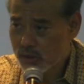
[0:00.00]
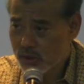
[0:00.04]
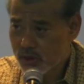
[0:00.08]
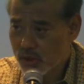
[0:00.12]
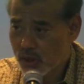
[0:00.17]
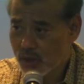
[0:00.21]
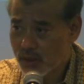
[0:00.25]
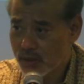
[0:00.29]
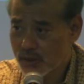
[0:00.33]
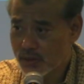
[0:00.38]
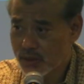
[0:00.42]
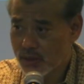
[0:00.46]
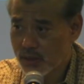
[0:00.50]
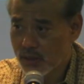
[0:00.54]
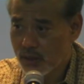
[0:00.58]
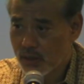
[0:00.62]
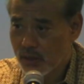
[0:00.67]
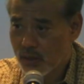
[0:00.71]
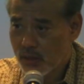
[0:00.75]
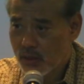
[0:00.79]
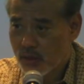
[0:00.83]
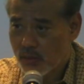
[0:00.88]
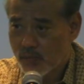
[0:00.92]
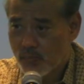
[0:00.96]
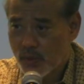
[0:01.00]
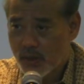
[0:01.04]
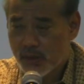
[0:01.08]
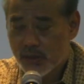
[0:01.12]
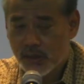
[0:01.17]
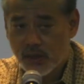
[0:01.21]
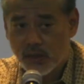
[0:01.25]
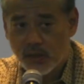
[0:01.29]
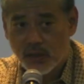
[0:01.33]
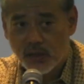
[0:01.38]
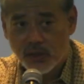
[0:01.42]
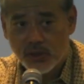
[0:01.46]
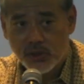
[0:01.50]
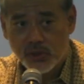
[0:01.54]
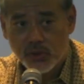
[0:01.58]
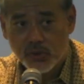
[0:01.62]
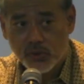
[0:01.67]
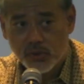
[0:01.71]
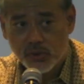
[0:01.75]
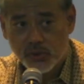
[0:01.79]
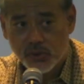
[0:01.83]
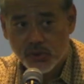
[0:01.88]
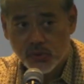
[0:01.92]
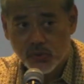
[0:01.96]
chart basically
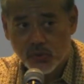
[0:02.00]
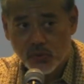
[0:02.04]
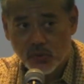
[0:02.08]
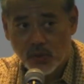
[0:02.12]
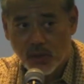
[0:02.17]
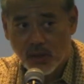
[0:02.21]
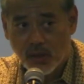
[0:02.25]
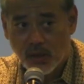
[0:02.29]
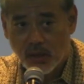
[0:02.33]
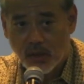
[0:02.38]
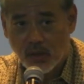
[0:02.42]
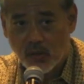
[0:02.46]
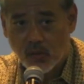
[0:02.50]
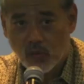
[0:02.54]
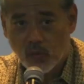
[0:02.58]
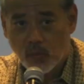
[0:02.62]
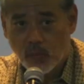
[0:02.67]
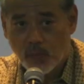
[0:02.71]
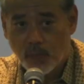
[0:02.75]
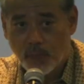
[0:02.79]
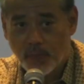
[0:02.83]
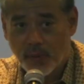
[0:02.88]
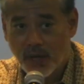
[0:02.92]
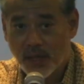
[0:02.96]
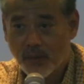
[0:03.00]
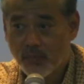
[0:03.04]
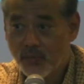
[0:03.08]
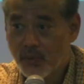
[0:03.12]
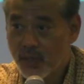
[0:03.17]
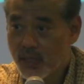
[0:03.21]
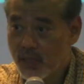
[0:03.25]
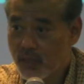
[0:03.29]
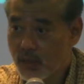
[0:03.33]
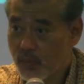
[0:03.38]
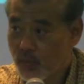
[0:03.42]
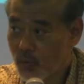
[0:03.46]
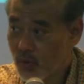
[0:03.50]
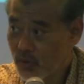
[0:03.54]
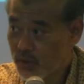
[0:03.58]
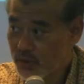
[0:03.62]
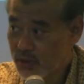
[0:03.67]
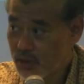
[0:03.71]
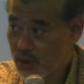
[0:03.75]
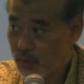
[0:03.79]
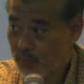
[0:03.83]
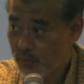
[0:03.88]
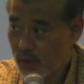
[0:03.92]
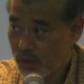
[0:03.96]
shows you how primary
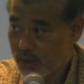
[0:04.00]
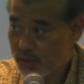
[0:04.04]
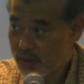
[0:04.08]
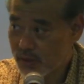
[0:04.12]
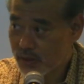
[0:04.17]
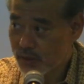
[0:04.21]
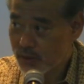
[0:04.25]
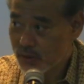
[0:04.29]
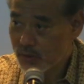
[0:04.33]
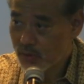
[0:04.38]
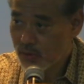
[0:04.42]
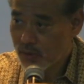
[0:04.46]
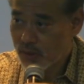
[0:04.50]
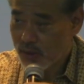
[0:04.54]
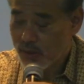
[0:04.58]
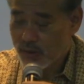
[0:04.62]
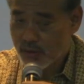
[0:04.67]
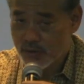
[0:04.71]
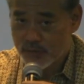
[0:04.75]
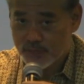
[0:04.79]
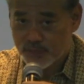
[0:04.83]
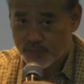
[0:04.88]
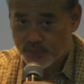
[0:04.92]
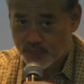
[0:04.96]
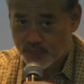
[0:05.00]
commodity prices, okay?